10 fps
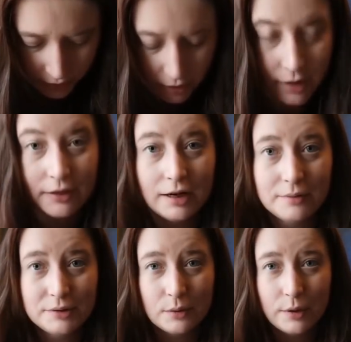I thought that
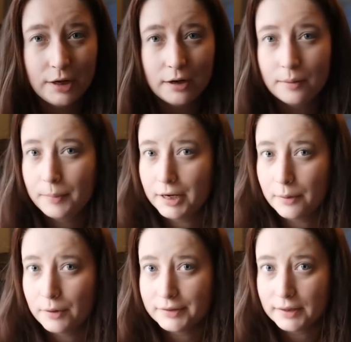I was a winner, but
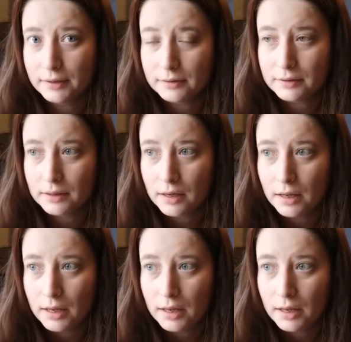I wasn't,